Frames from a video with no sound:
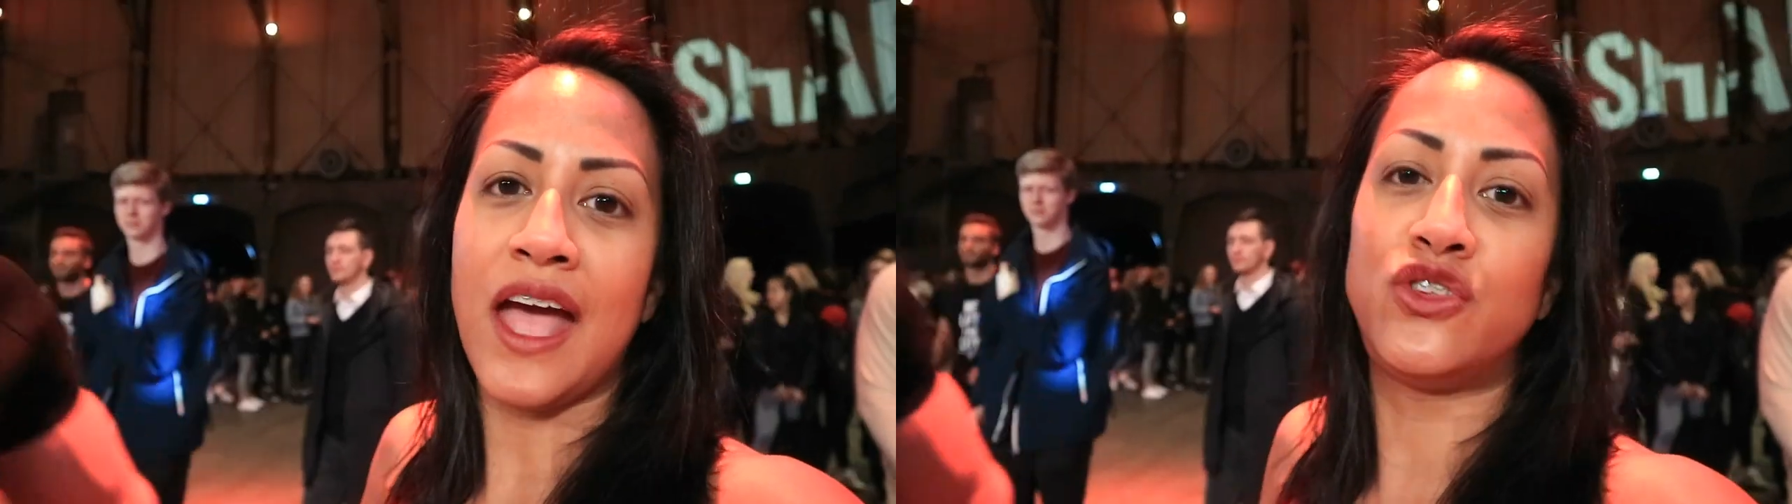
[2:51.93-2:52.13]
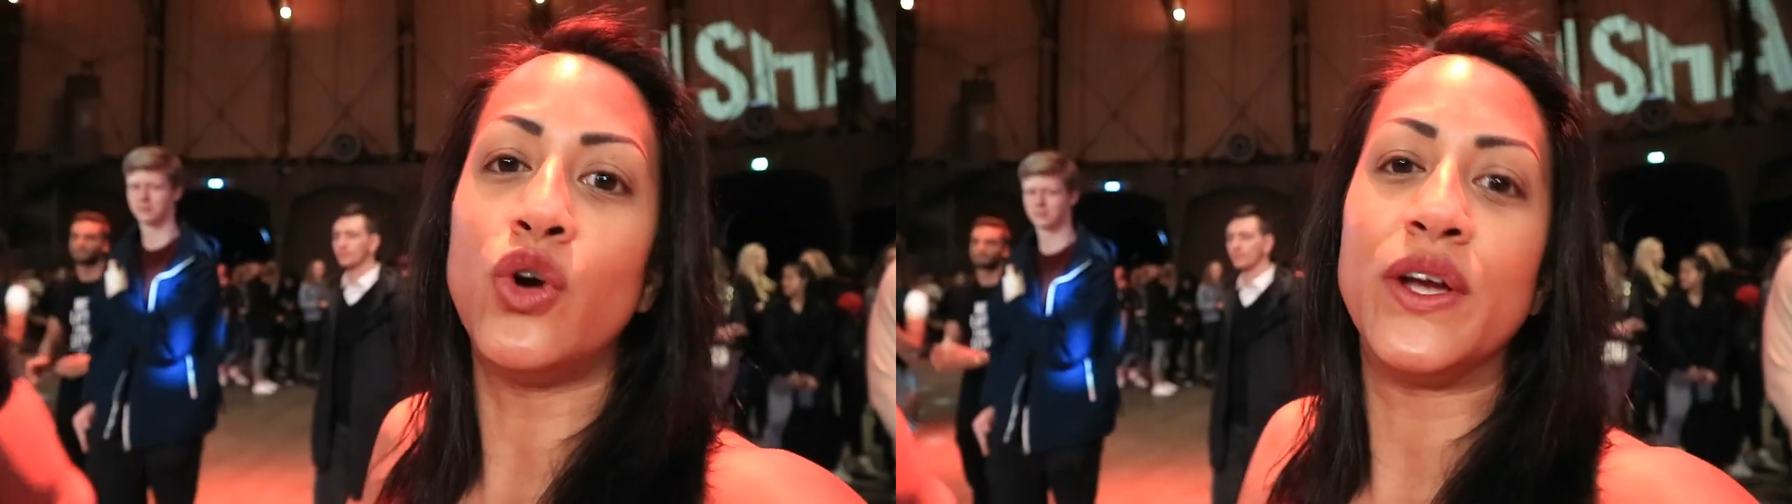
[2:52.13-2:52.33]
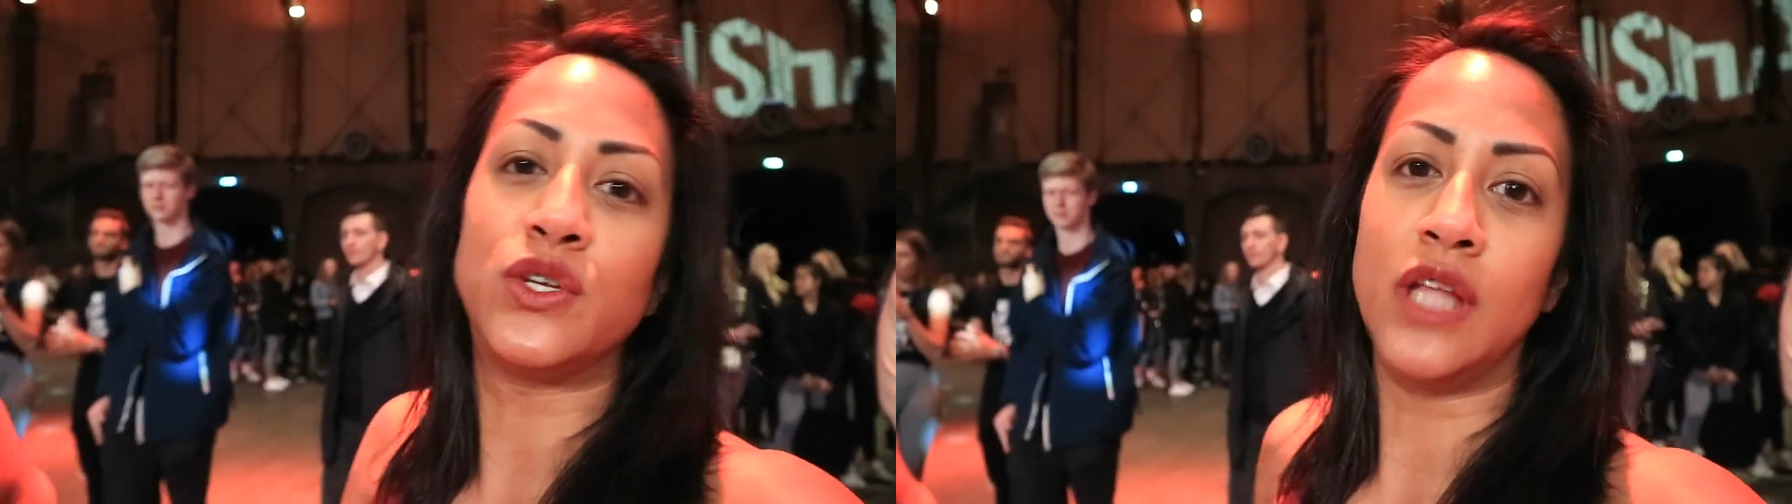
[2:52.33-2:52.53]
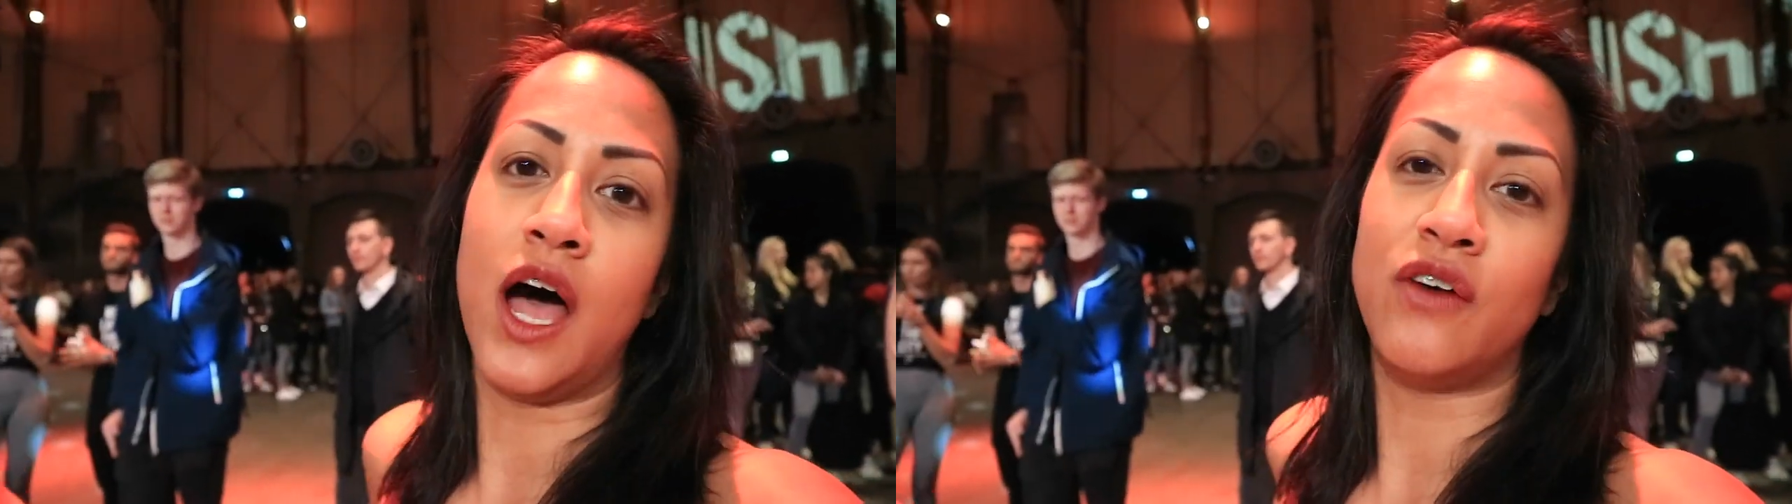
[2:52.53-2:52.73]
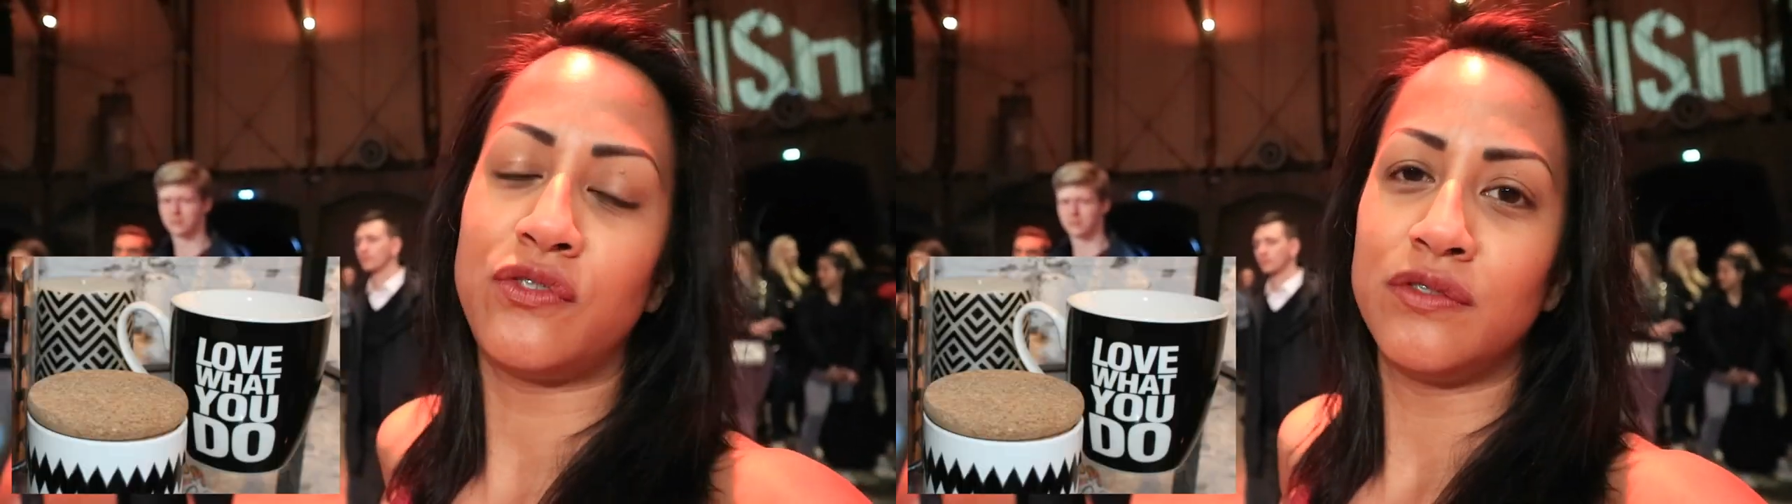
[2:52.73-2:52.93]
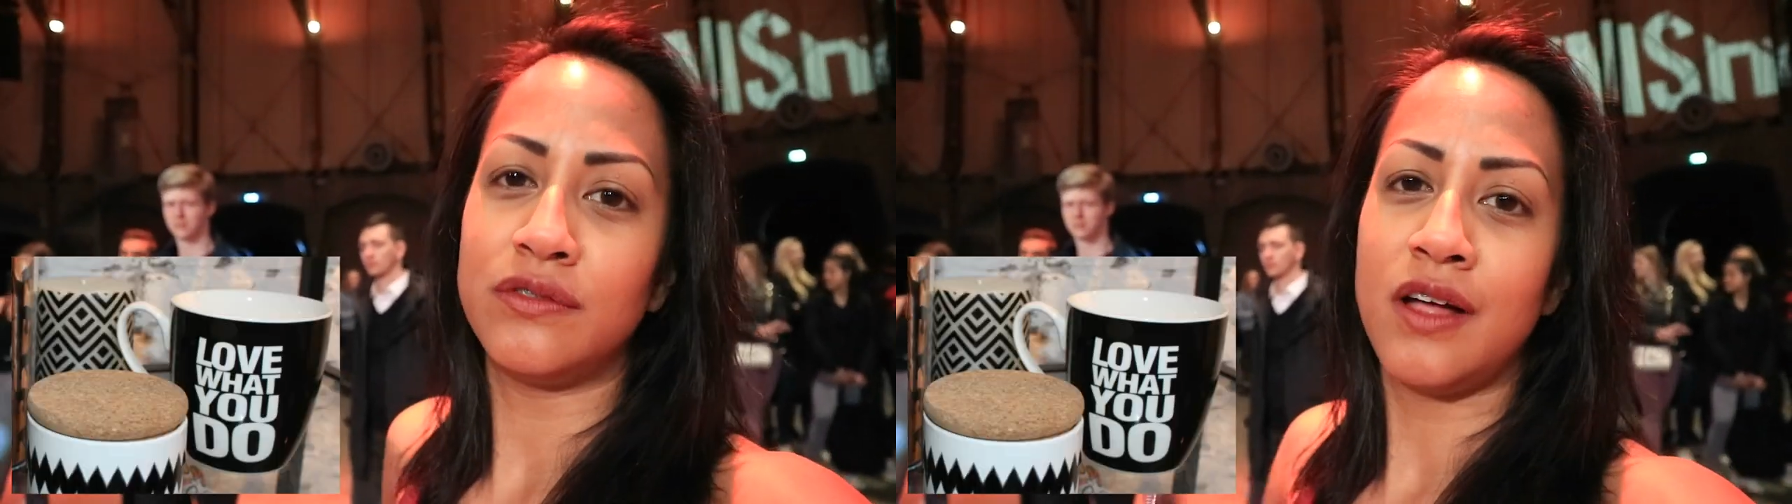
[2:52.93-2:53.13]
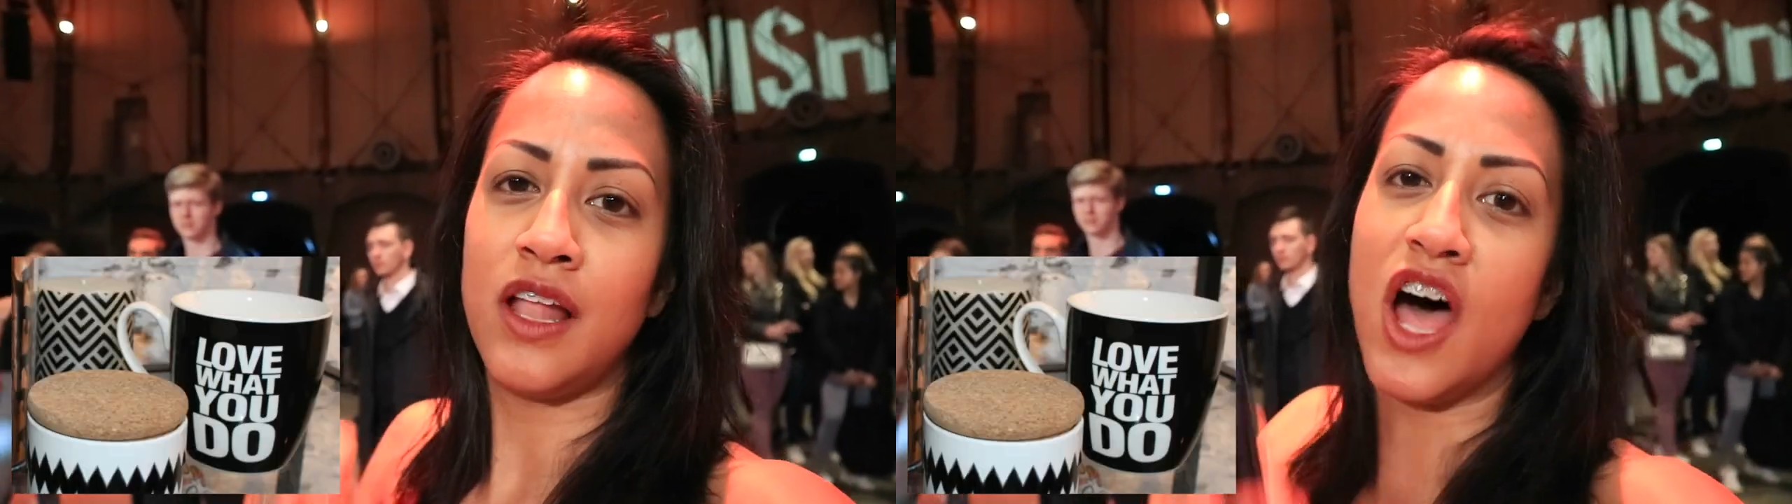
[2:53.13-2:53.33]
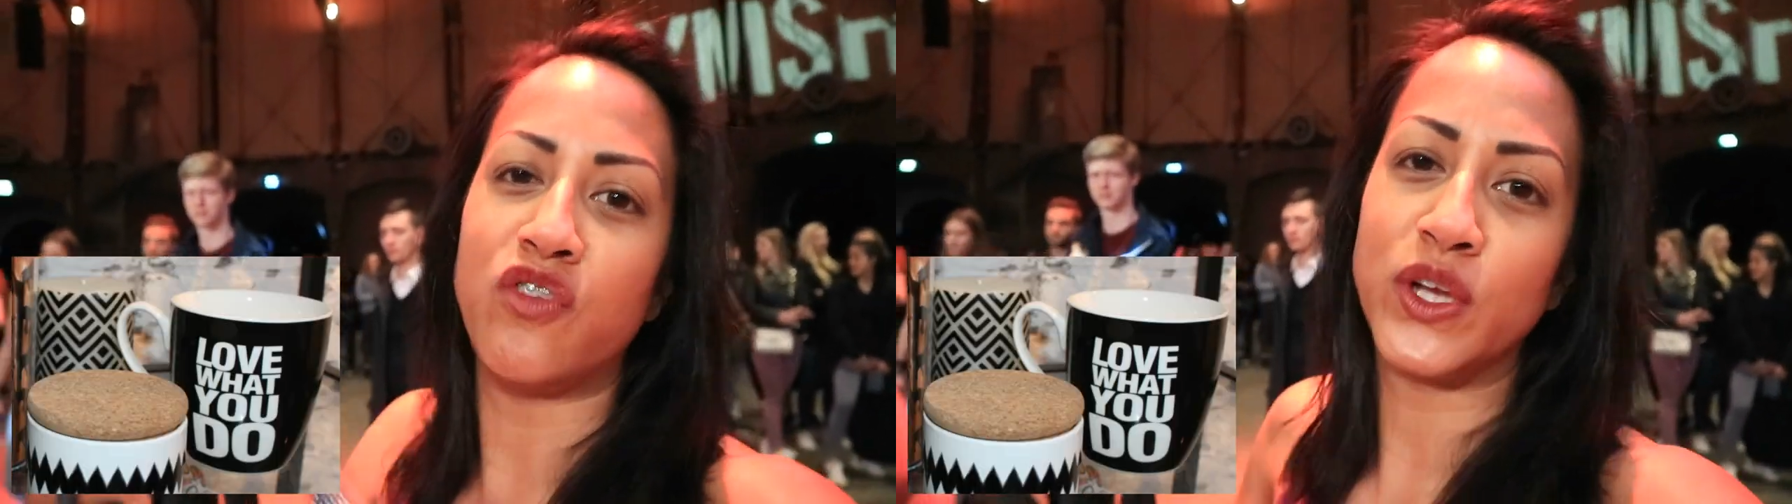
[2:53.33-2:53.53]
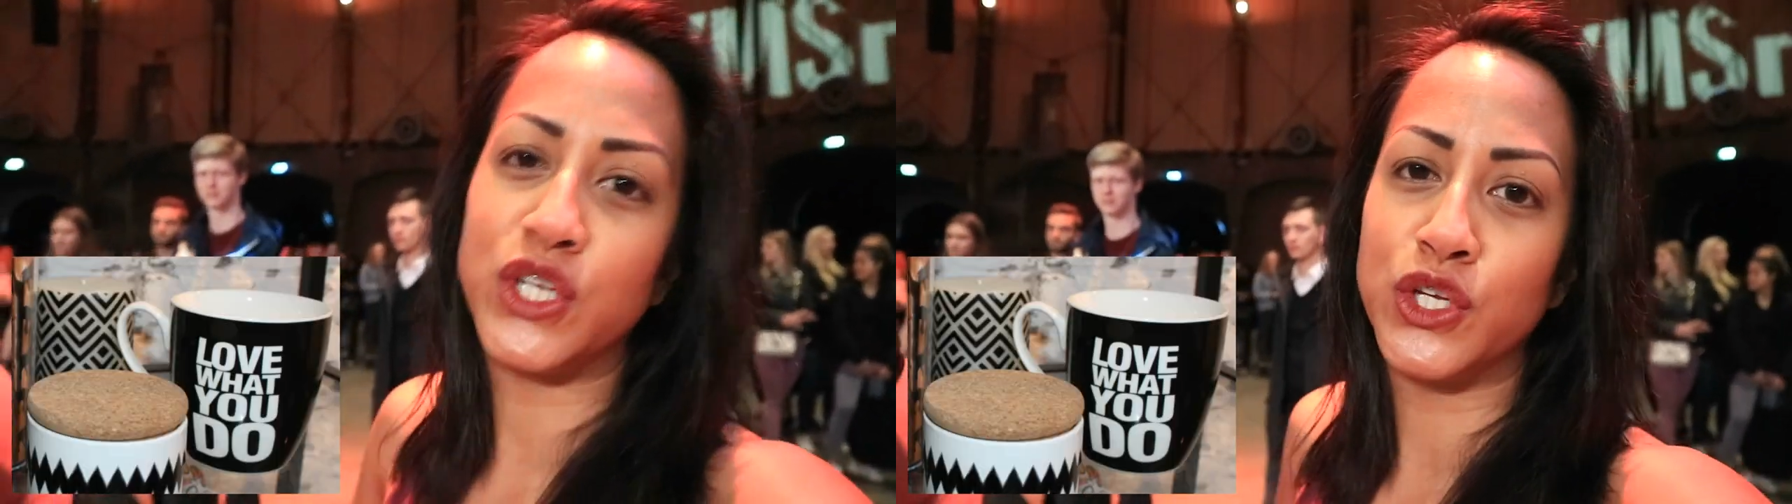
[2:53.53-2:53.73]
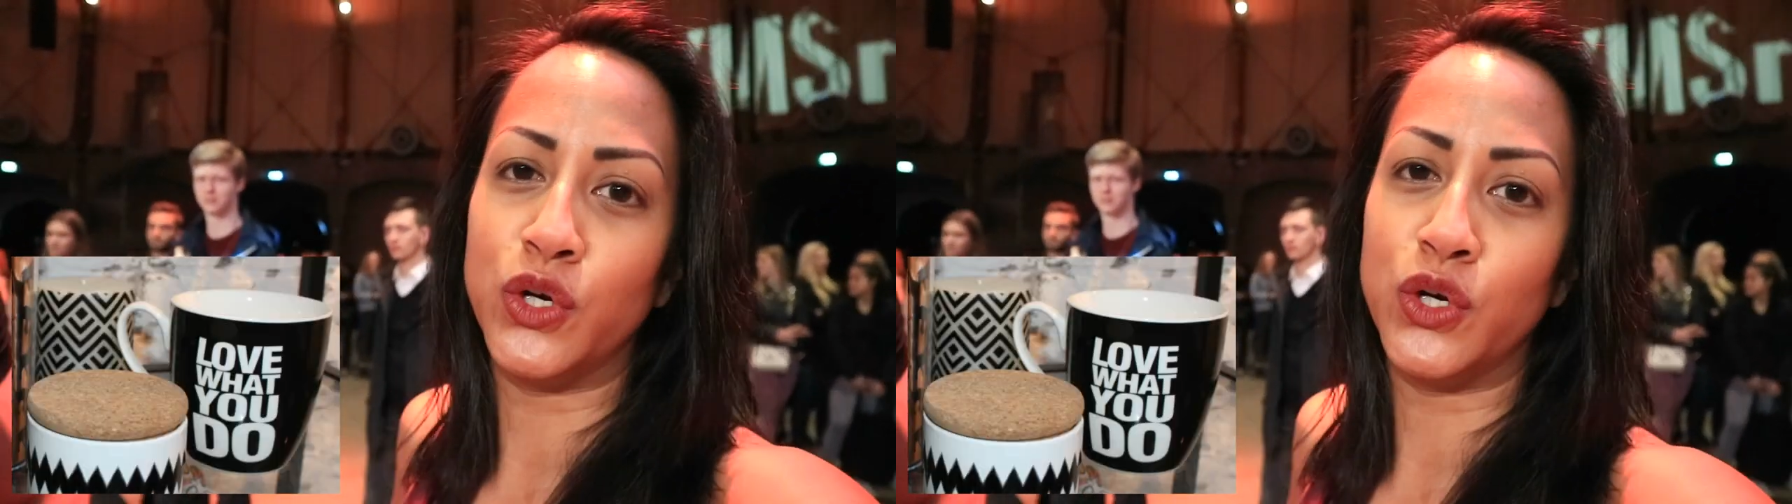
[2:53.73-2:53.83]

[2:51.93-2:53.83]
and do what you love. Love what you